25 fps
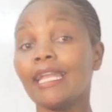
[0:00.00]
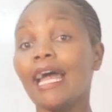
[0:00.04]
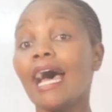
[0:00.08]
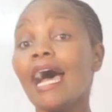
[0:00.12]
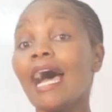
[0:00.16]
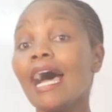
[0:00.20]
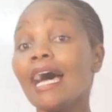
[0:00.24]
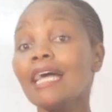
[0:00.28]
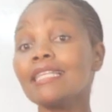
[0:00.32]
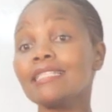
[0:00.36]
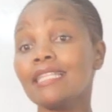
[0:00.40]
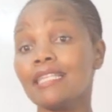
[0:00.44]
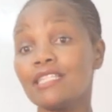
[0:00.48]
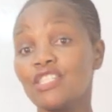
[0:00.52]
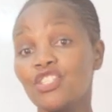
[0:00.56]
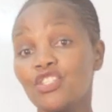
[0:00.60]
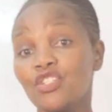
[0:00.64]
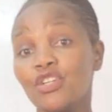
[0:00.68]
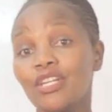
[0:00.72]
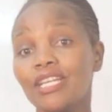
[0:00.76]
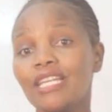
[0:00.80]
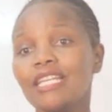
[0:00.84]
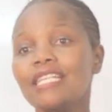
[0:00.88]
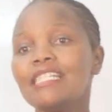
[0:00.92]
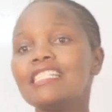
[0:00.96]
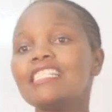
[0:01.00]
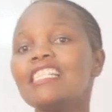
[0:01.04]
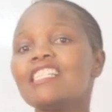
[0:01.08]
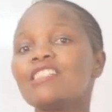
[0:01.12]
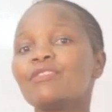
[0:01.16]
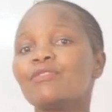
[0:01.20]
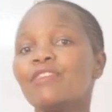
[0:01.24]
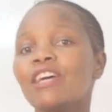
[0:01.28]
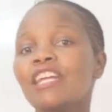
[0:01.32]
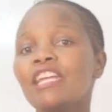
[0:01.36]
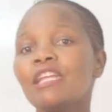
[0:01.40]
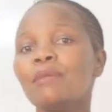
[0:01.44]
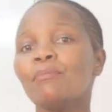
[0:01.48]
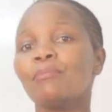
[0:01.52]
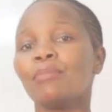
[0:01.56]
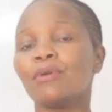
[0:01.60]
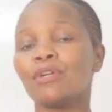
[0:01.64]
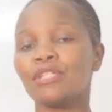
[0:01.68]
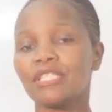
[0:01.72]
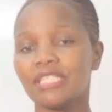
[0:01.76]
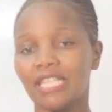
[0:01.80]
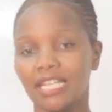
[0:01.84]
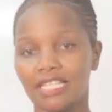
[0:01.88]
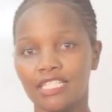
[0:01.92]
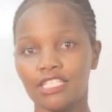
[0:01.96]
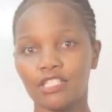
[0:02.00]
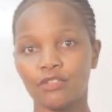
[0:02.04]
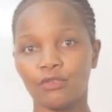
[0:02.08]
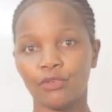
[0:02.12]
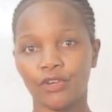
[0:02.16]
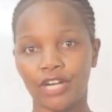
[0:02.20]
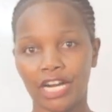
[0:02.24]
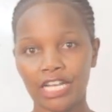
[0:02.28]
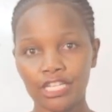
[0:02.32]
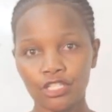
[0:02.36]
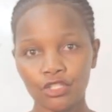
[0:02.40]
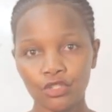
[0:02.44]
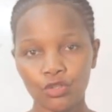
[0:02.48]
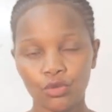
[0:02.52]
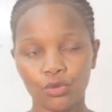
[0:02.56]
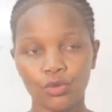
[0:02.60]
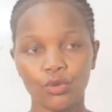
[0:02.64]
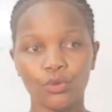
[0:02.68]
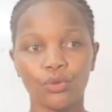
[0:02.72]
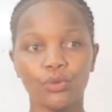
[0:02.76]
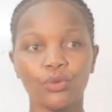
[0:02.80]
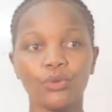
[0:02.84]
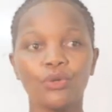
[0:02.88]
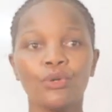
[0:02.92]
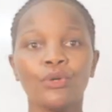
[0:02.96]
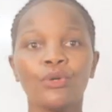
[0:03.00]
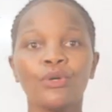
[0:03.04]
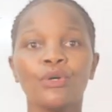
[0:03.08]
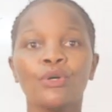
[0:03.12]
as a trainee, it is very important for us to know